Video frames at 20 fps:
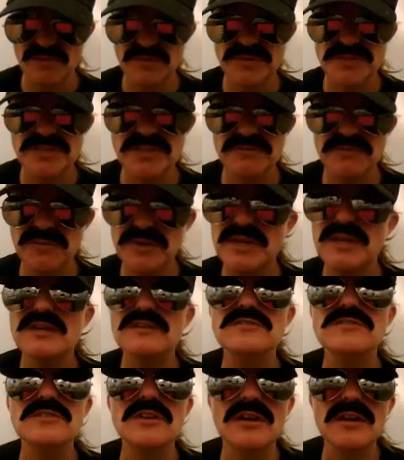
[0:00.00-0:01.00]
which if
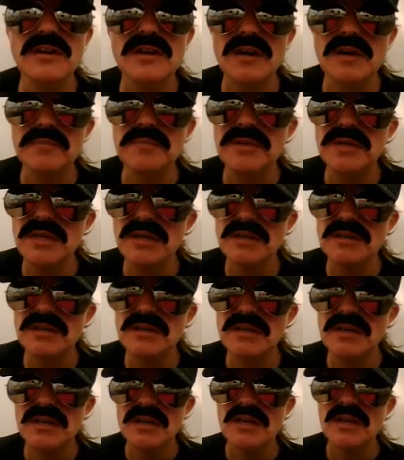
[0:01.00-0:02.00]
we started up
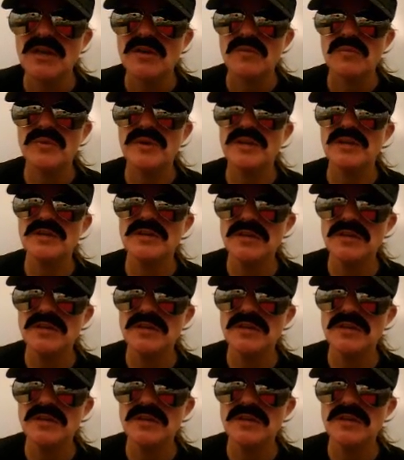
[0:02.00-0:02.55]
here, we